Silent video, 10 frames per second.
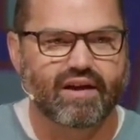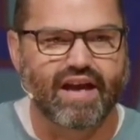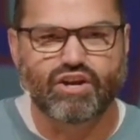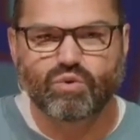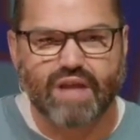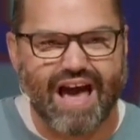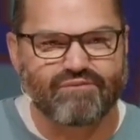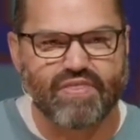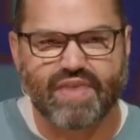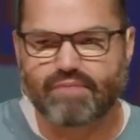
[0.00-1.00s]
And you laugh
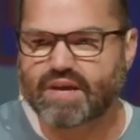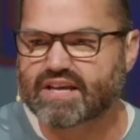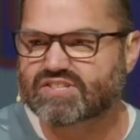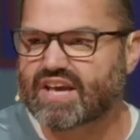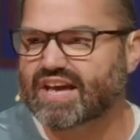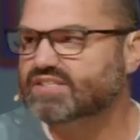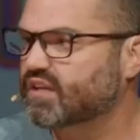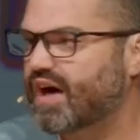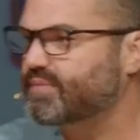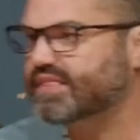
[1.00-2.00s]
at that because he has a
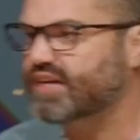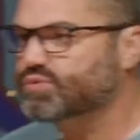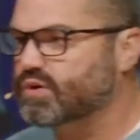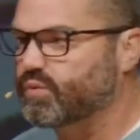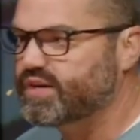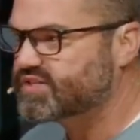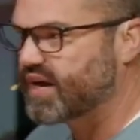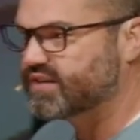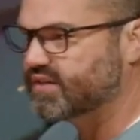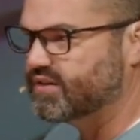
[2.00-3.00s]
lot, but that's what we
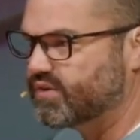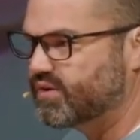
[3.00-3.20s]
say too.